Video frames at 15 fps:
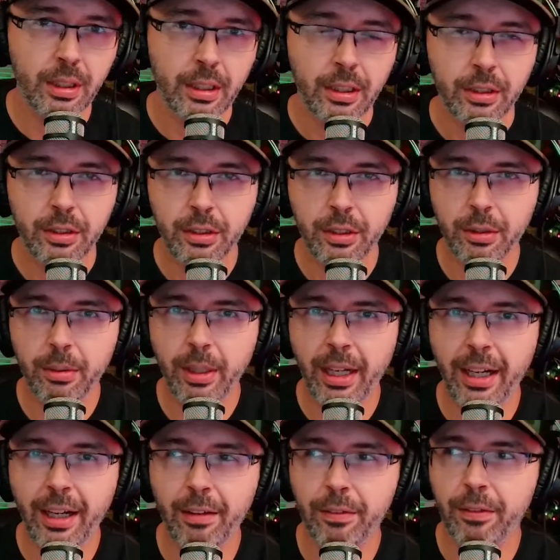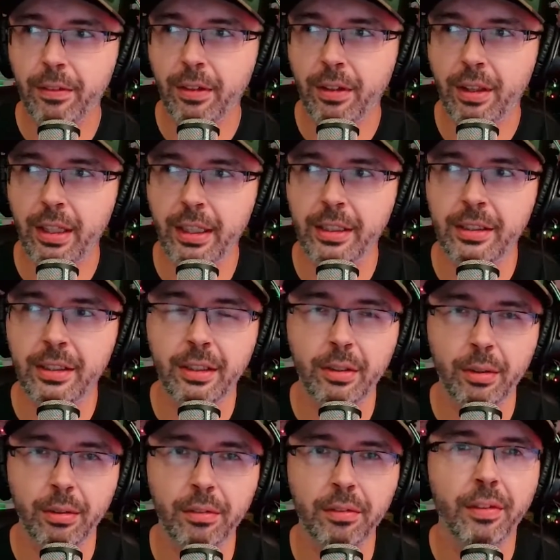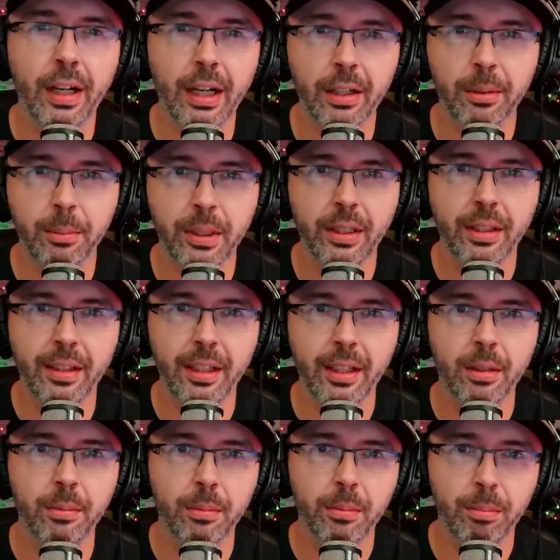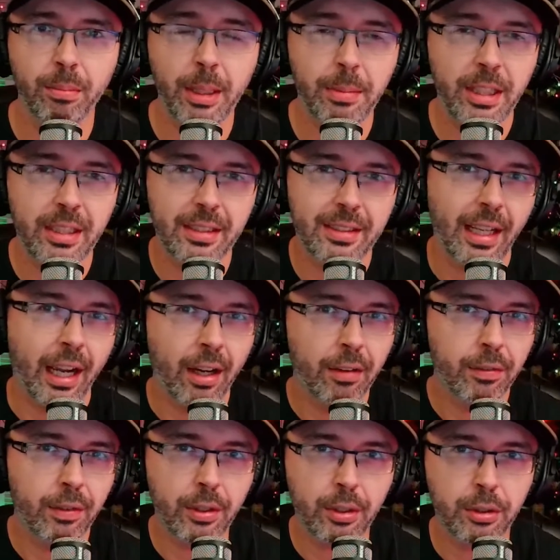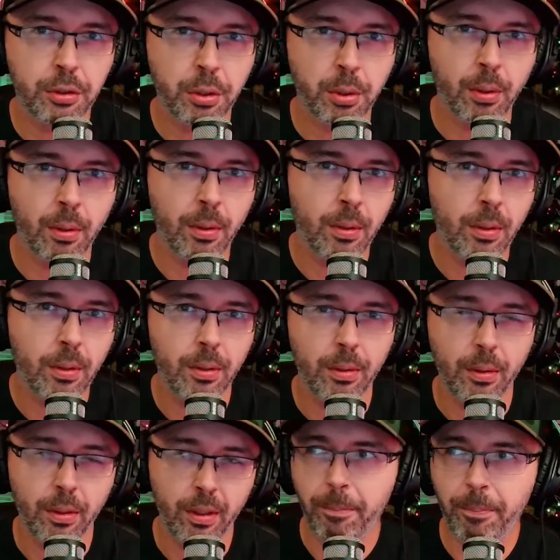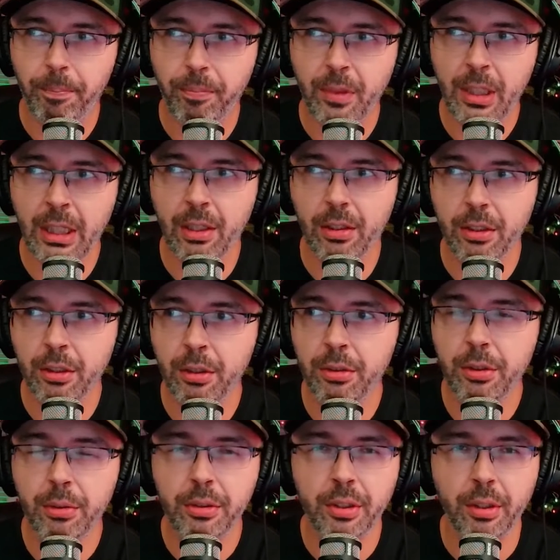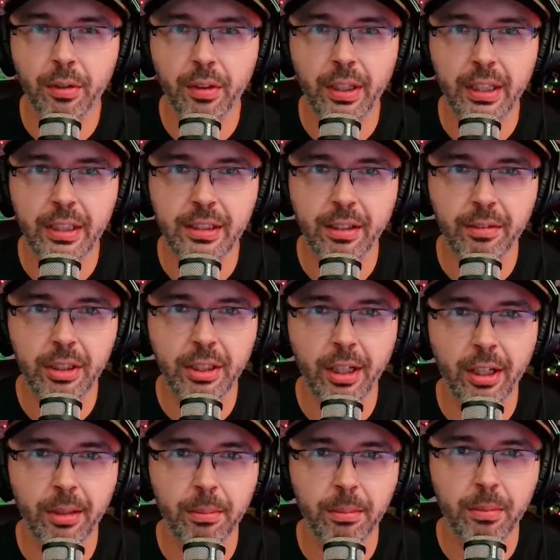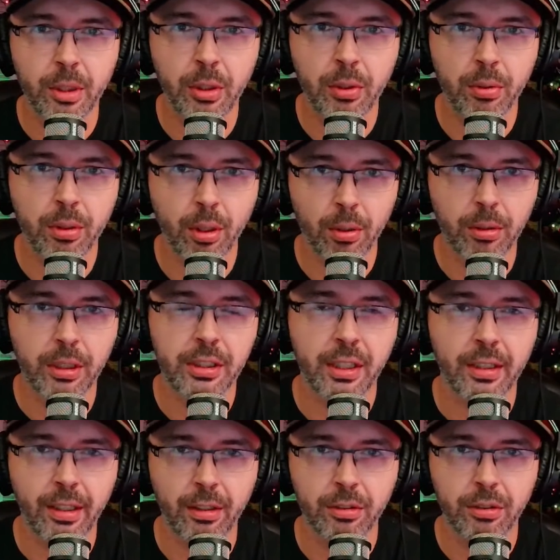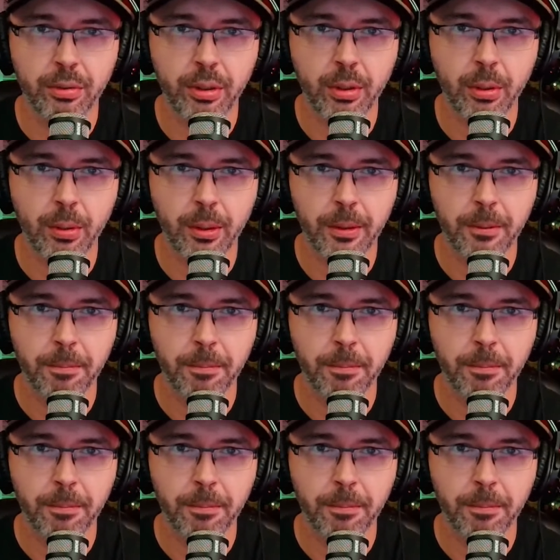Do you have things in your environment that maybe it's out of your control, or, you do certain things every time you go to sit down to record?